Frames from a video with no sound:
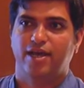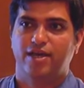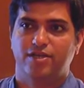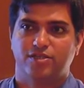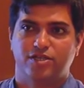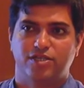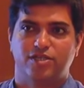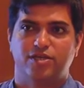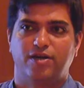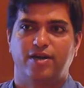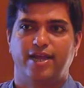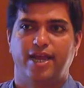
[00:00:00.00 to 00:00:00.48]

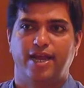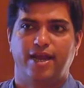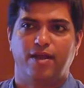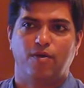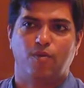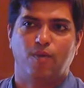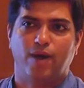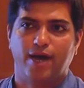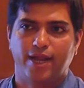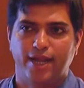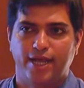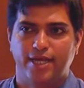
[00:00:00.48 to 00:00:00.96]
So instead of getting
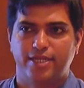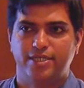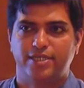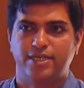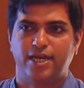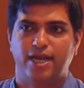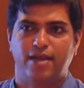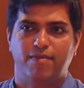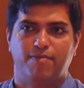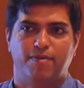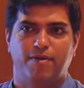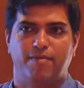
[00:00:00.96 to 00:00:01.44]
one answer,
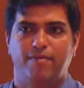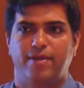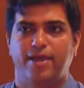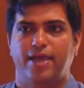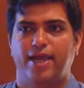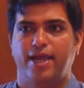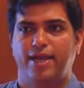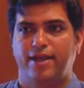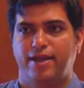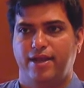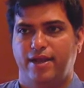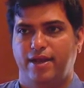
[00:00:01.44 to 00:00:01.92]
I'll probably
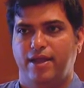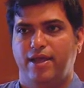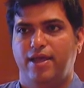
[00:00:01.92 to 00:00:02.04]
get